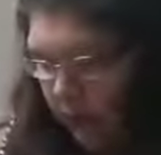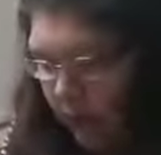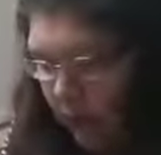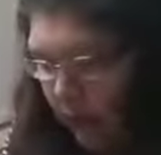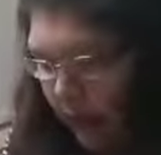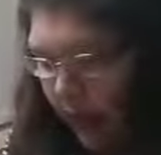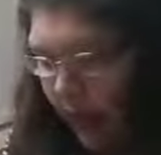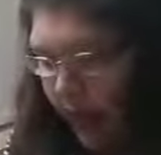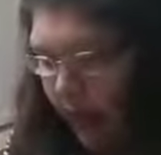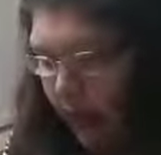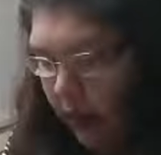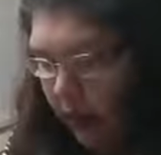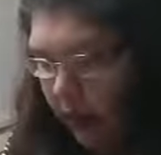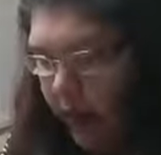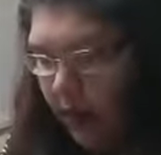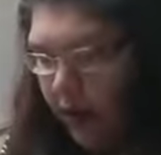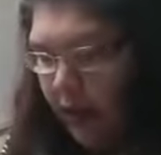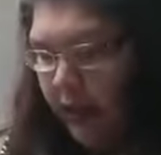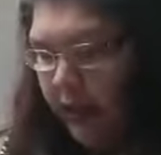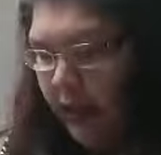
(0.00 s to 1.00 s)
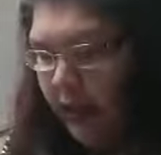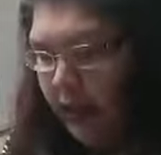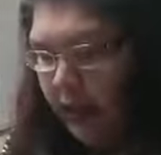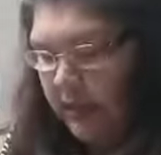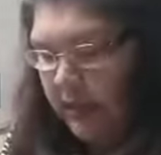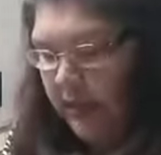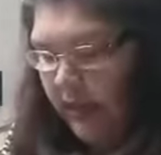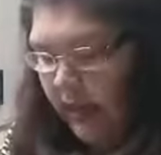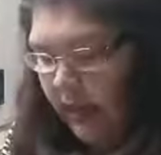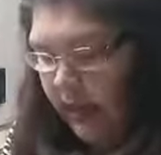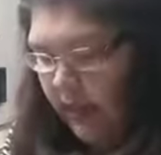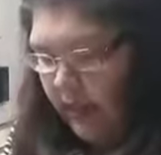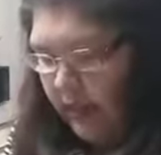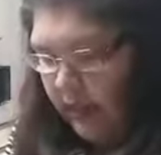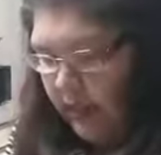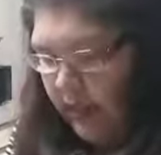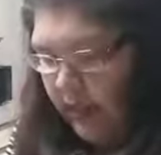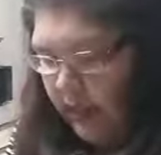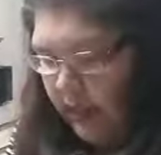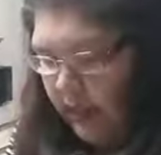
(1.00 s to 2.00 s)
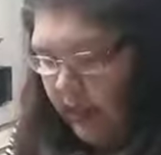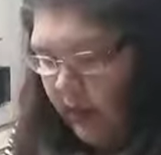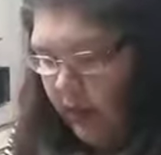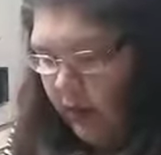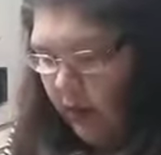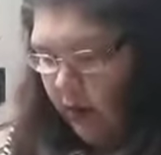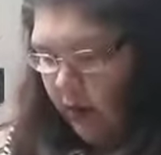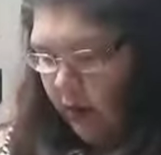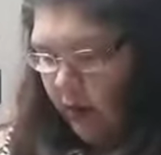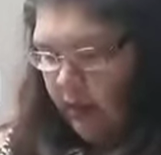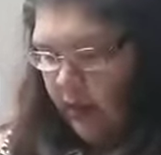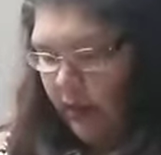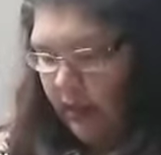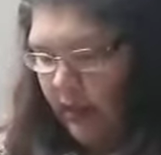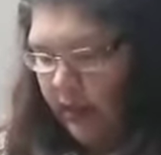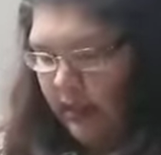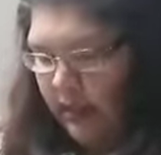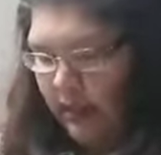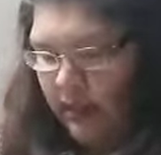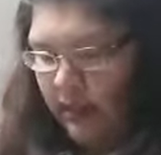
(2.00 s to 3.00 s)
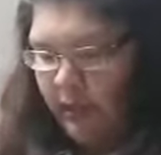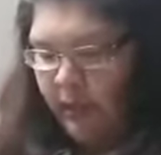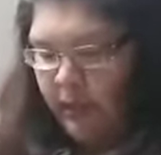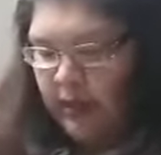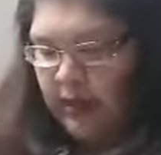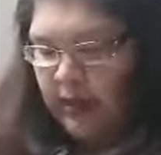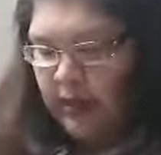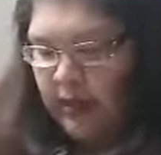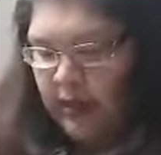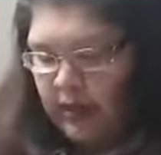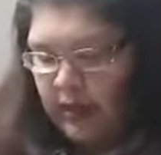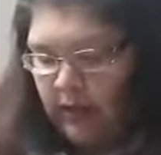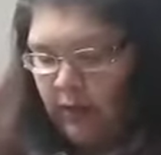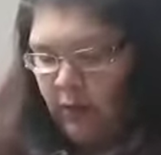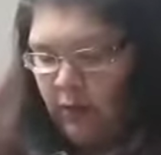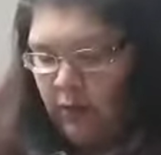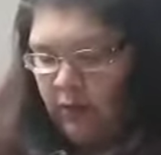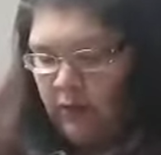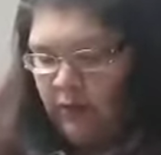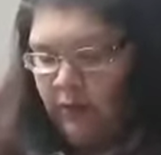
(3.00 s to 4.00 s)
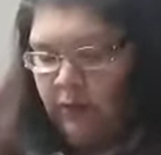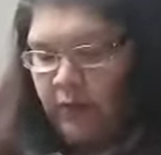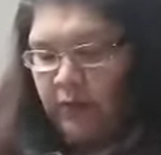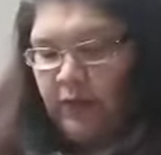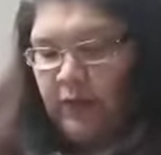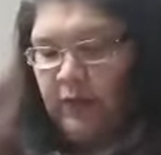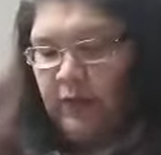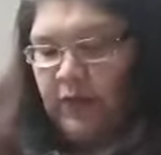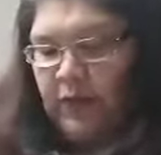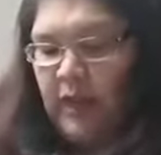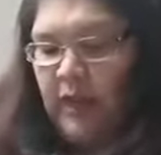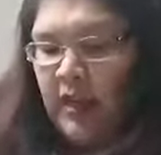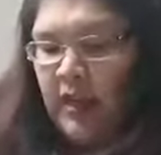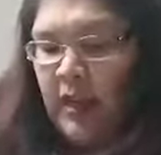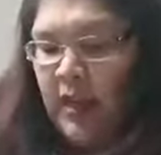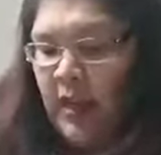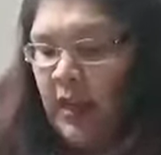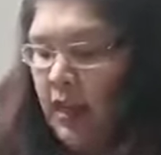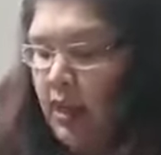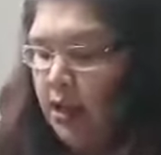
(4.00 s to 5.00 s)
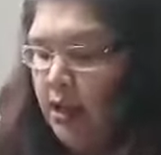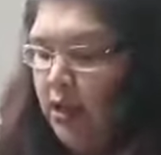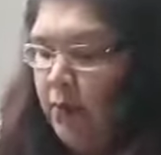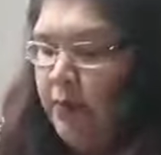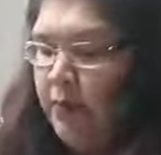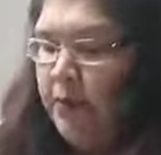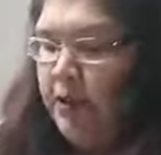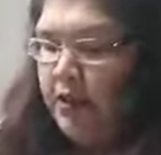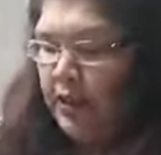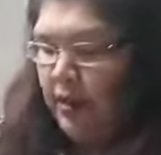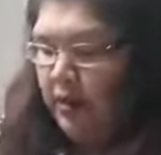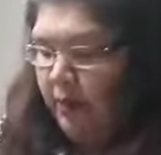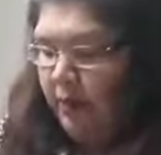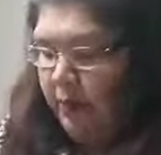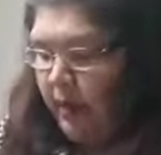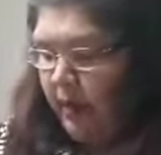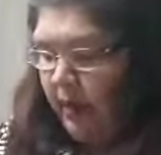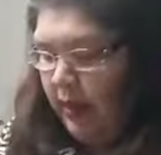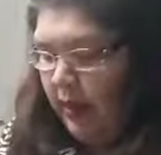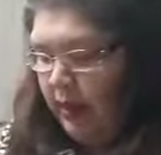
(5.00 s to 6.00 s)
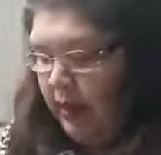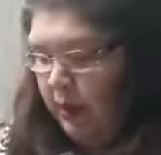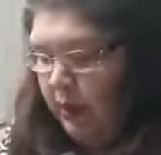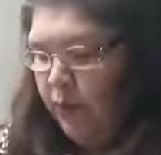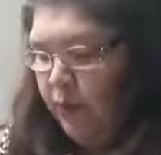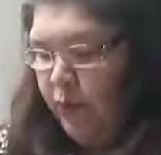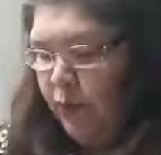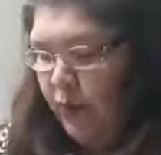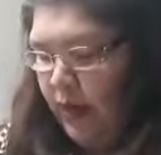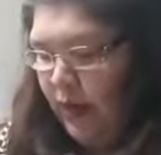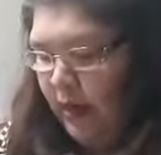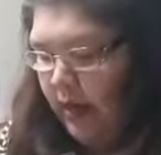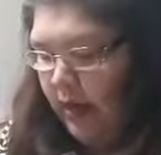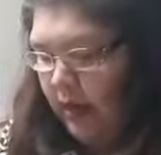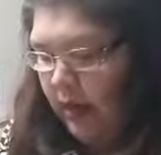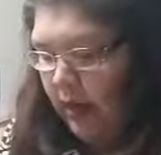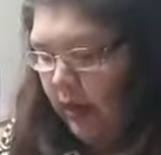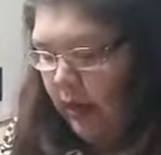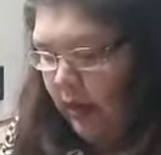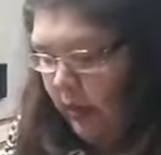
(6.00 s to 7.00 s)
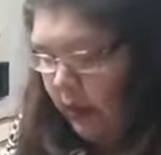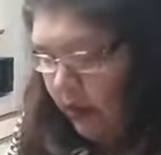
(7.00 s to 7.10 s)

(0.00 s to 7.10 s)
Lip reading: like cooking stains in there or anything, but it was for free. So I'm just gonna make some bread